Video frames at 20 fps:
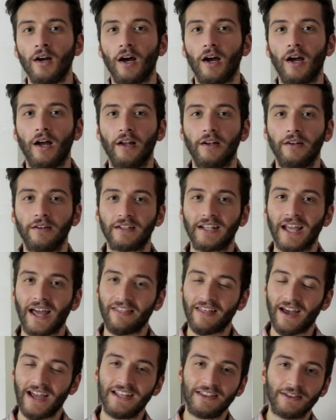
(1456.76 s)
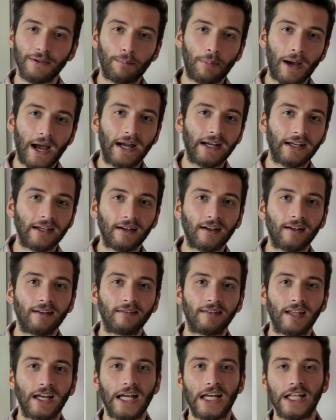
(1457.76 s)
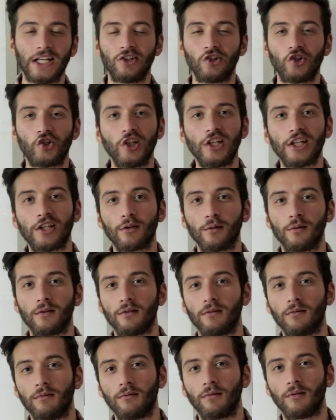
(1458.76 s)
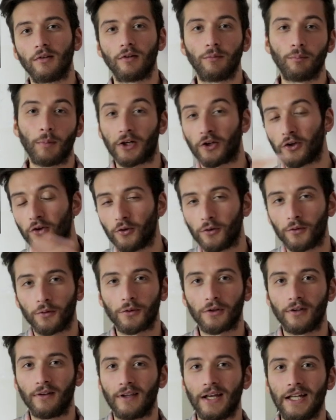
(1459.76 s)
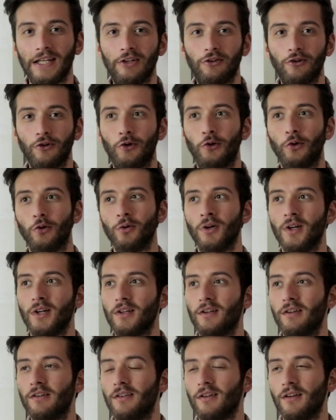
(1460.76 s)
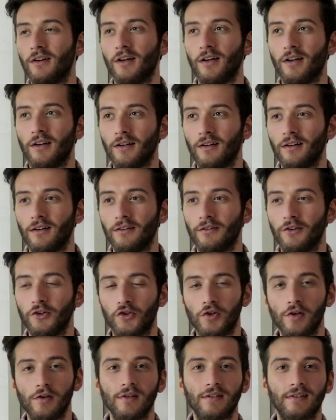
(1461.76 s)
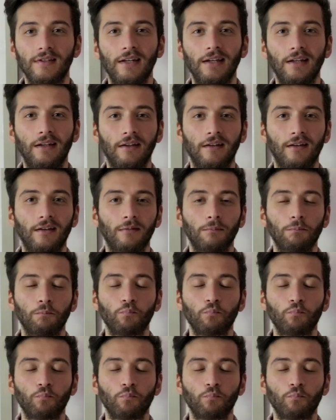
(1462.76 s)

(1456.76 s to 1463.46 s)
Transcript: and get that in the bank, then she can, my girl can then do the, the juicing